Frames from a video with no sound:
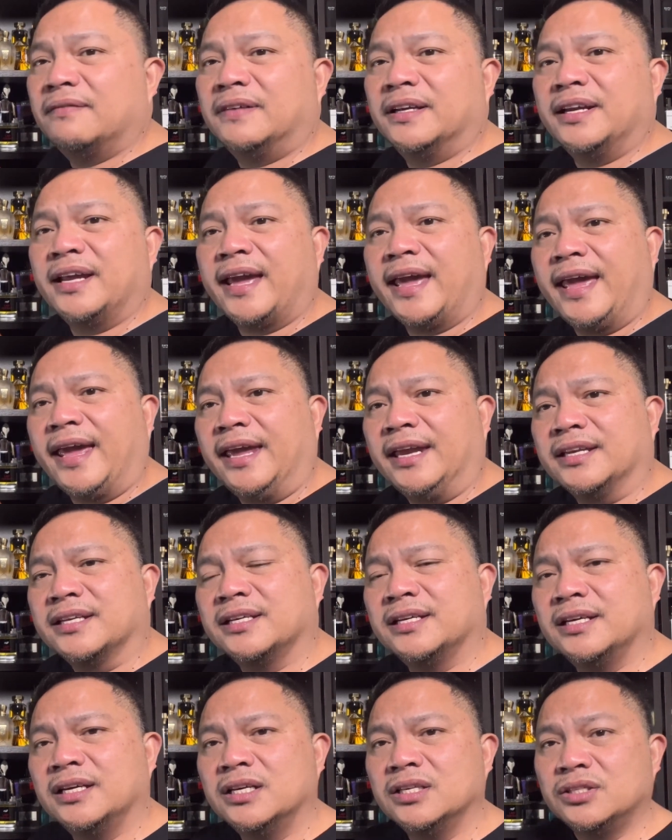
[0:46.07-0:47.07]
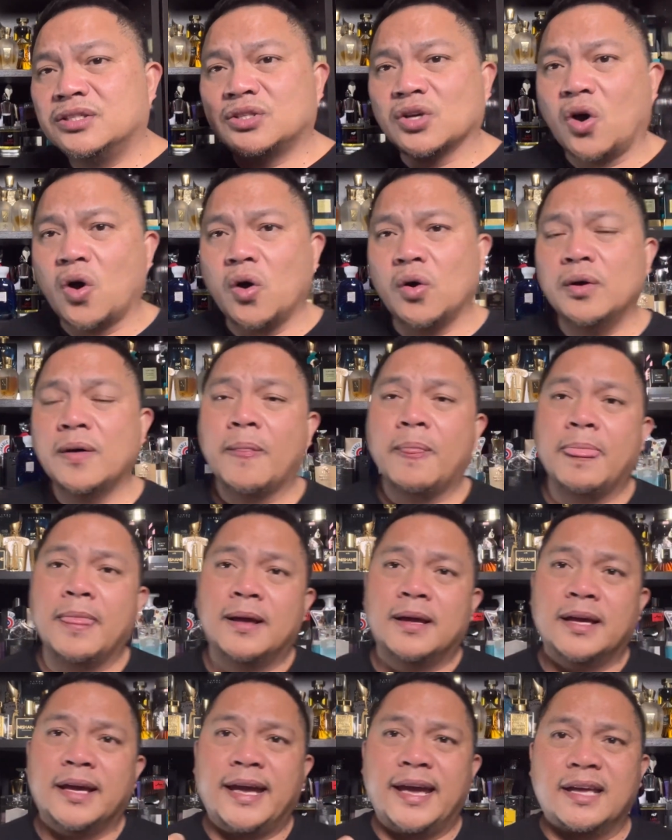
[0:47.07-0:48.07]
and hate. So
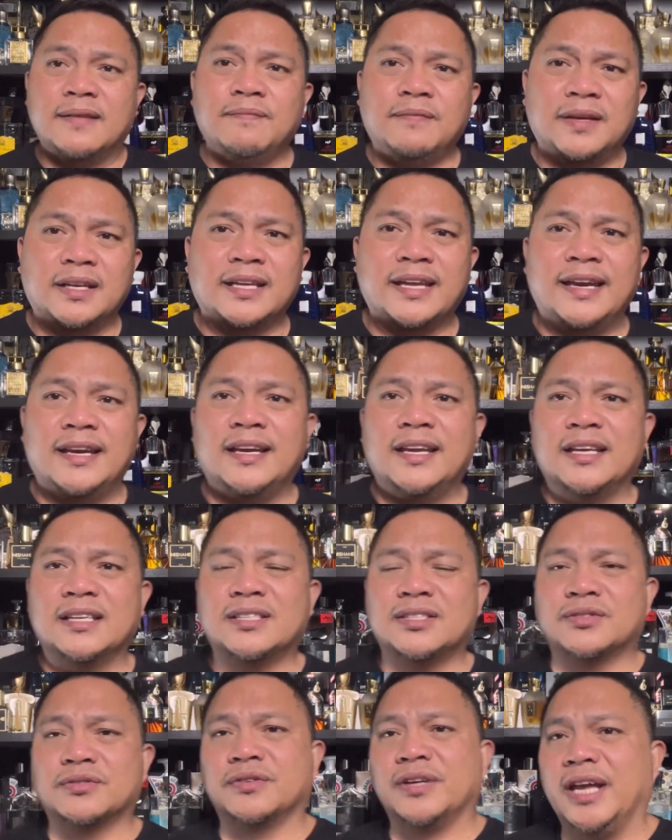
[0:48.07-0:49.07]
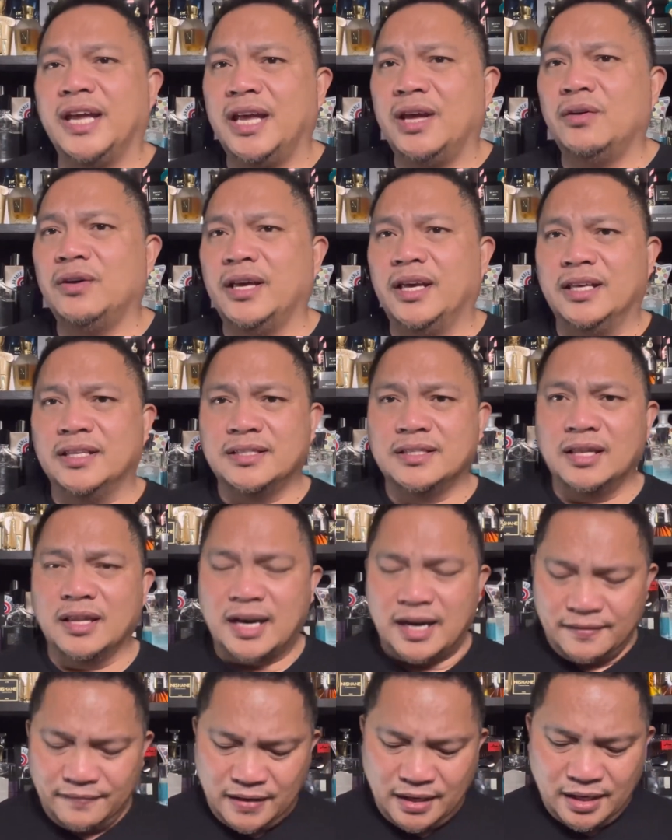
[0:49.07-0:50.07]
if the industry is
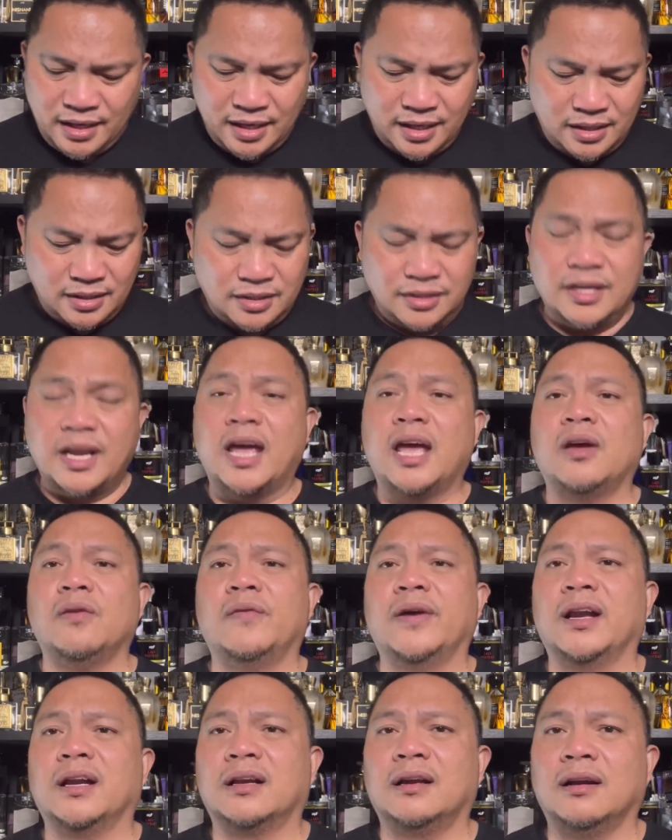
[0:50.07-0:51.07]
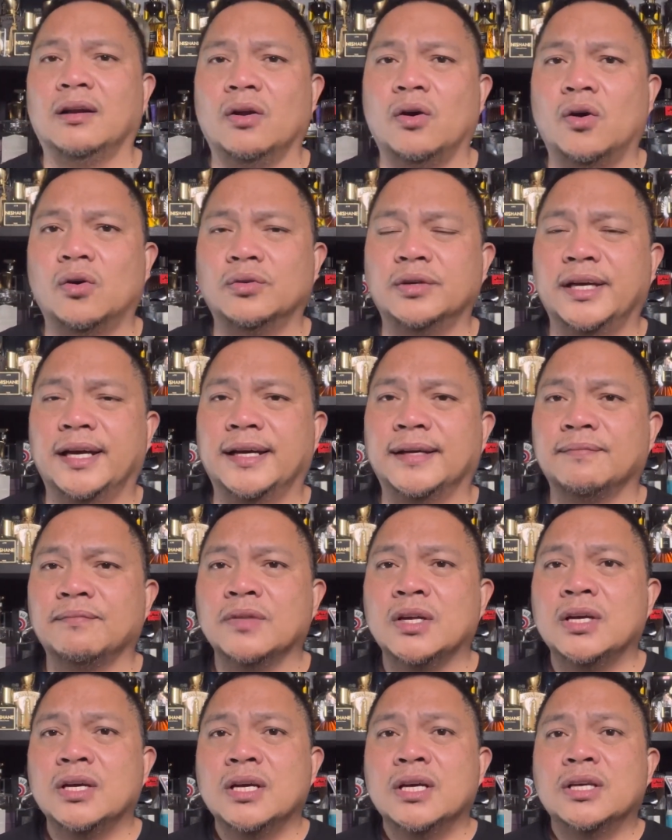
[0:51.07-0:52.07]
loving it, they will clone it.
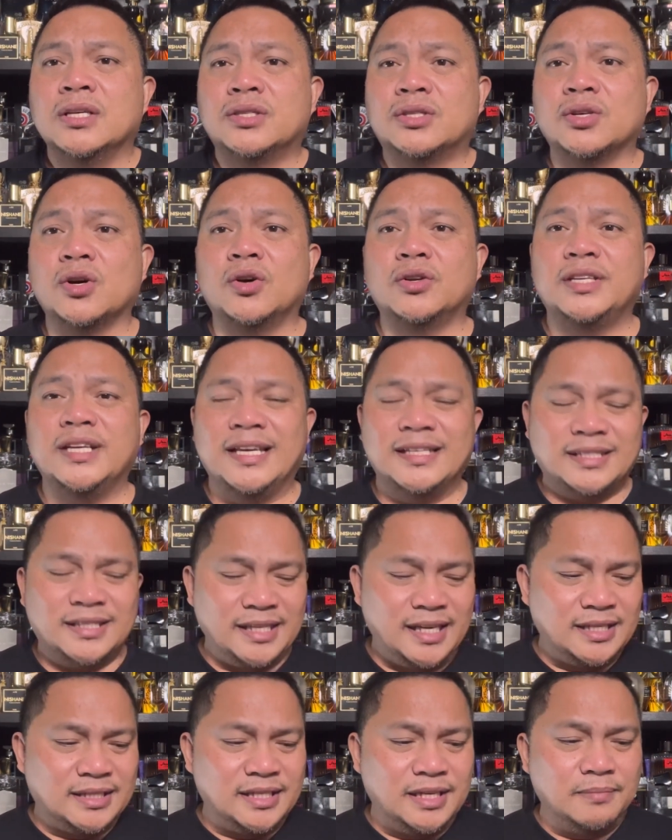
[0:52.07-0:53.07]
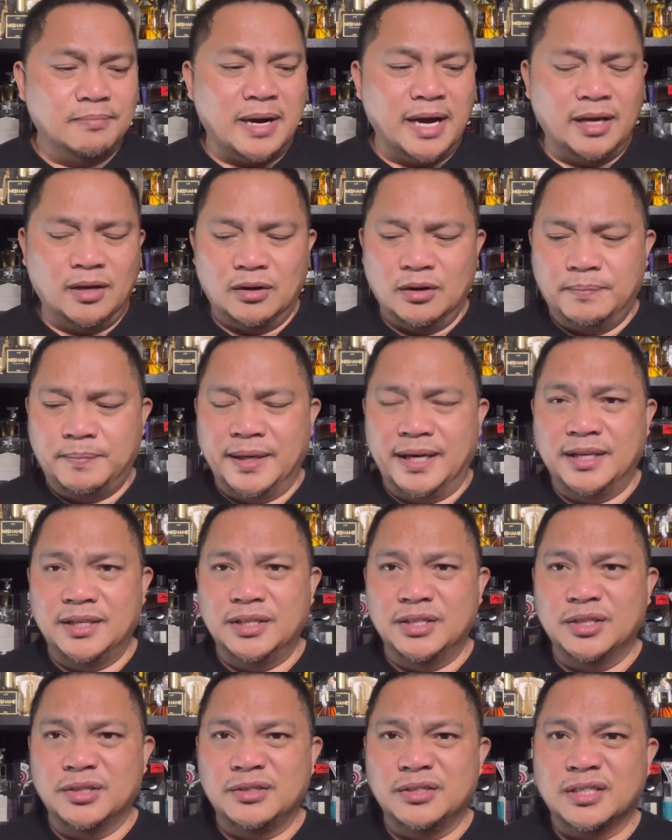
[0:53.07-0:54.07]
So this is, in my own
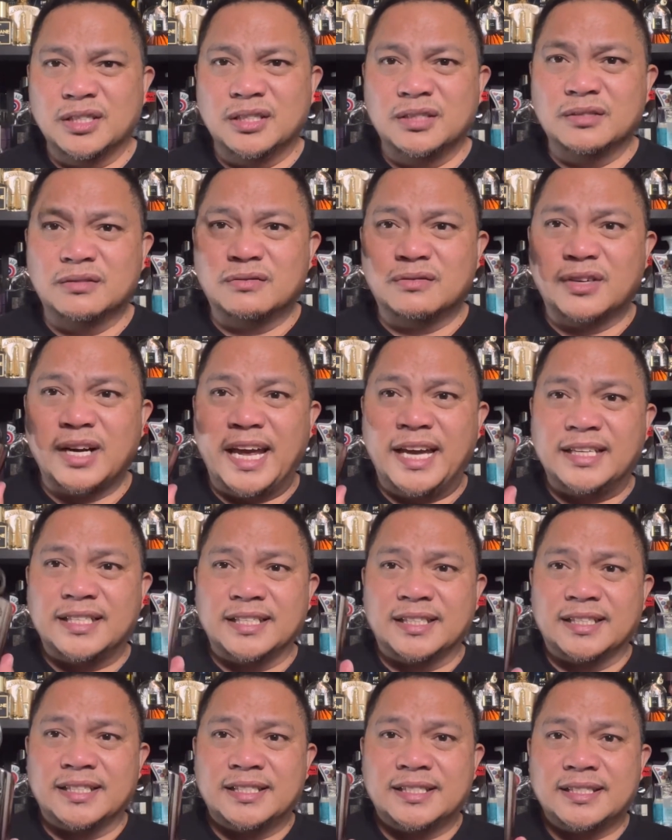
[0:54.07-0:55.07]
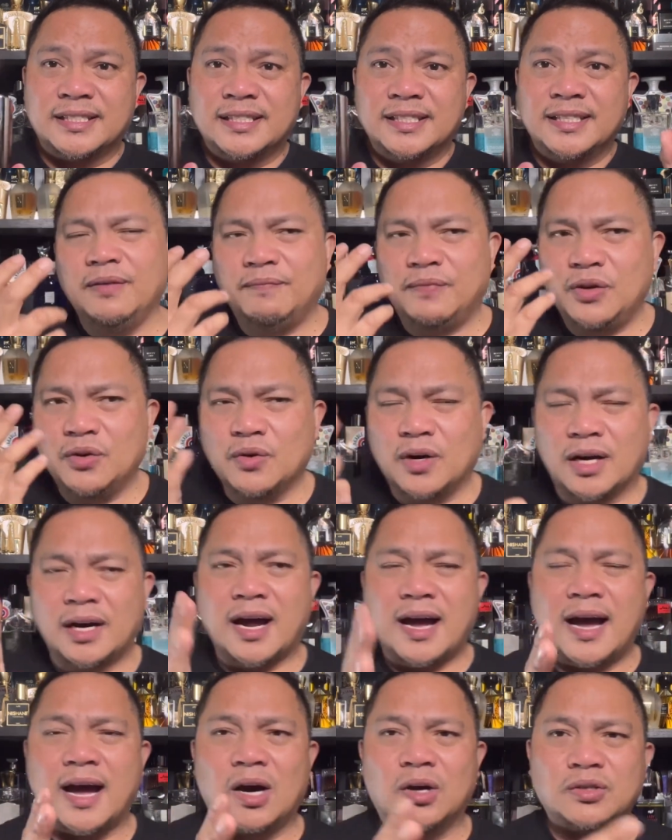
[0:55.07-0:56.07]
opinion, the greatest. You are
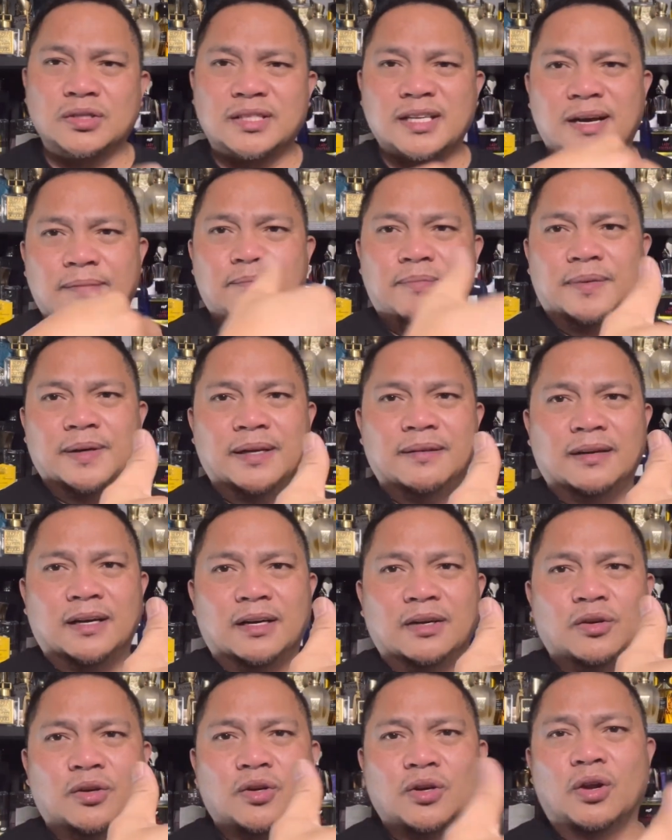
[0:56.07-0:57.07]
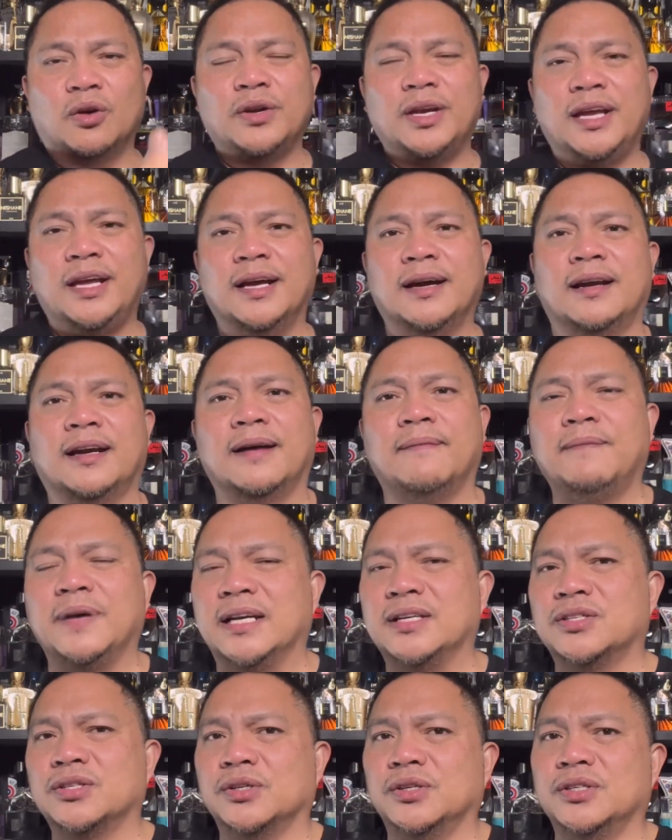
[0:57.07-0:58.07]
a house that cloning an
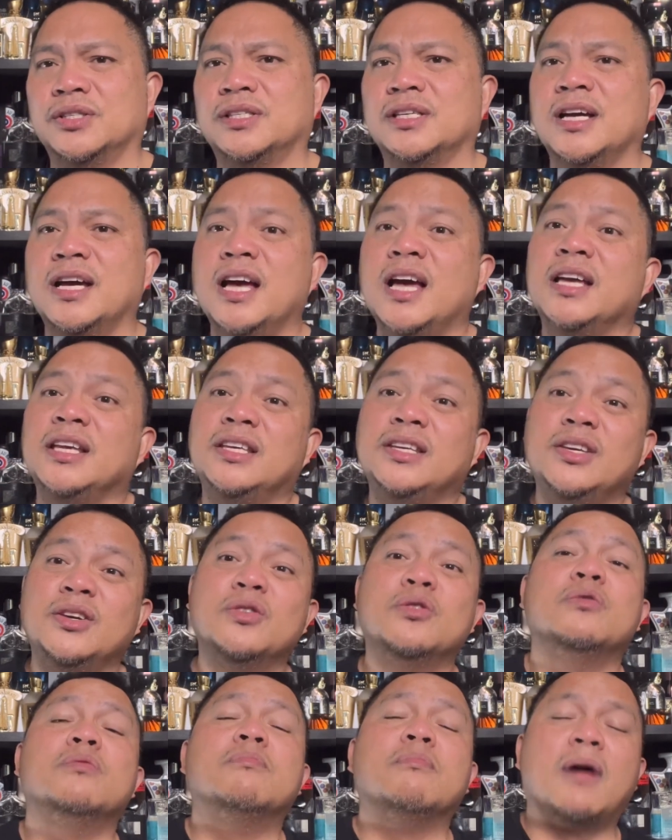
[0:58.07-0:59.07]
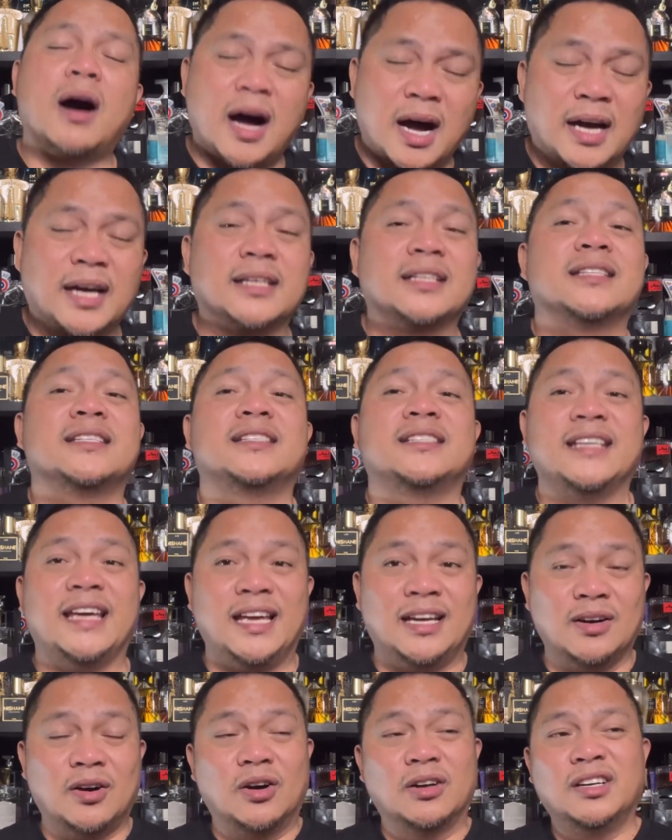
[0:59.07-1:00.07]
Aventus, you must
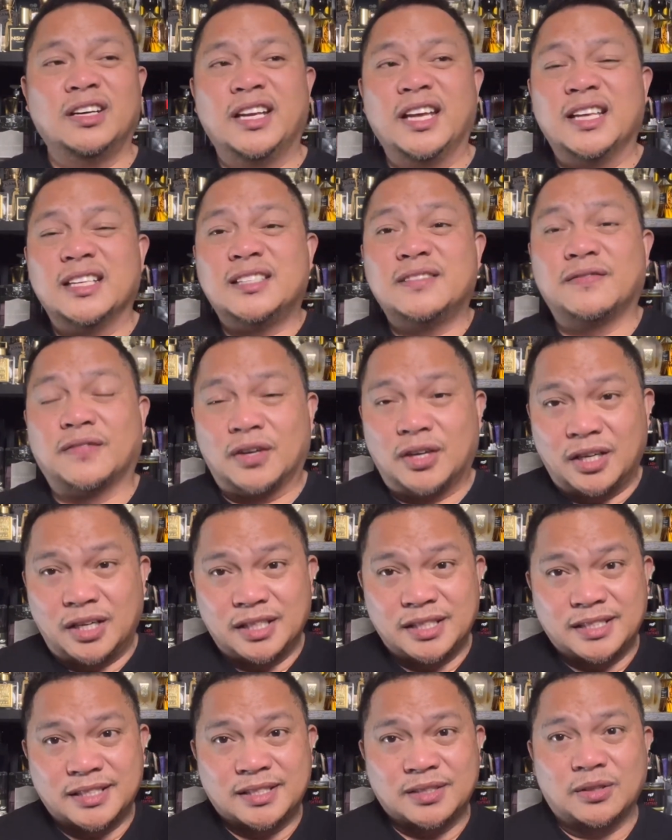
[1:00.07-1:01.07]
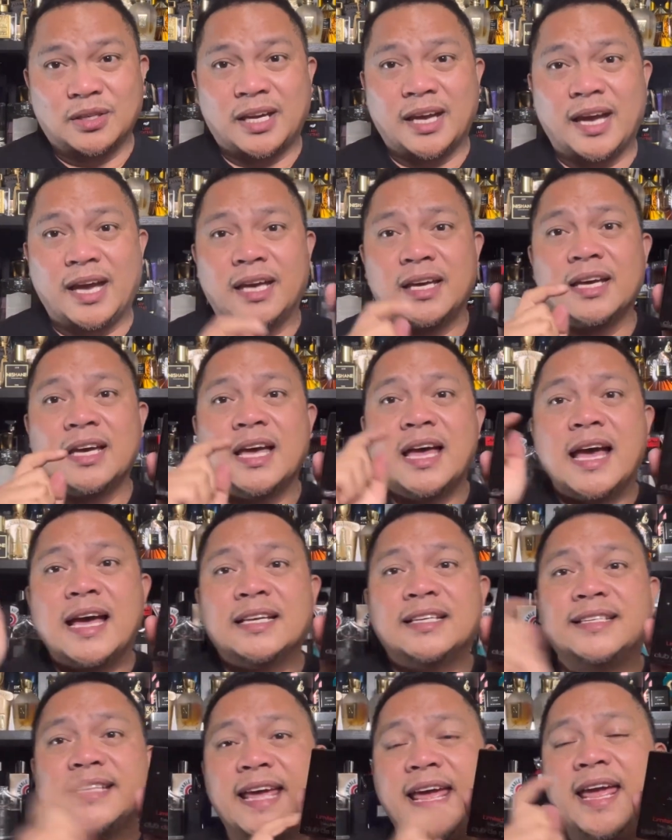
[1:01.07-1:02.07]
take on this first, okay?
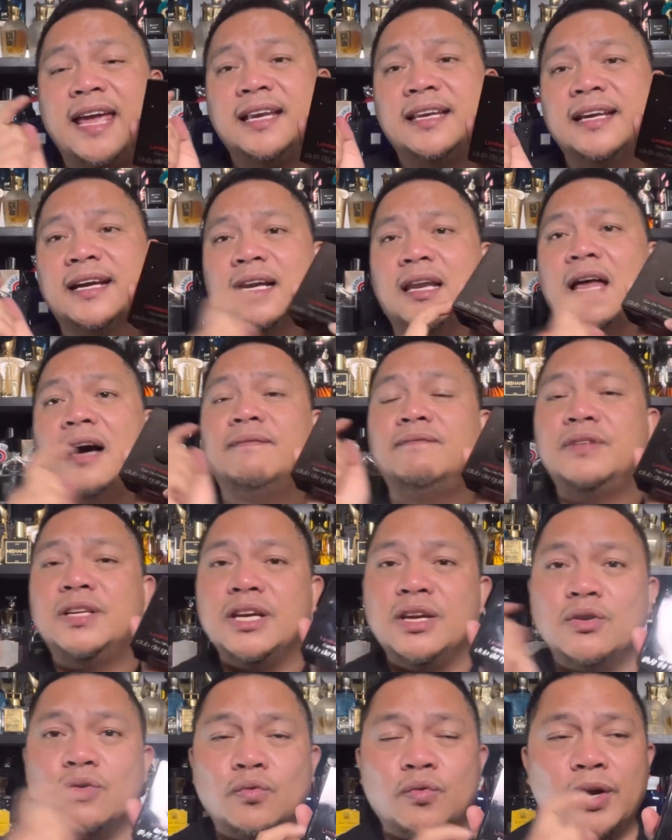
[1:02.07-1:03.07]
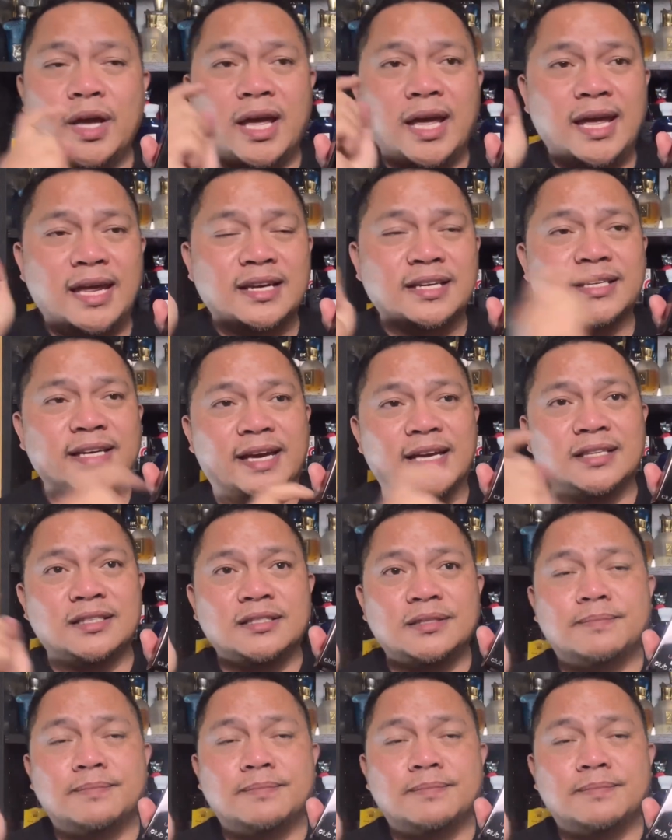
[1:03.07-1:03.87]
Take the Club de Nuit intense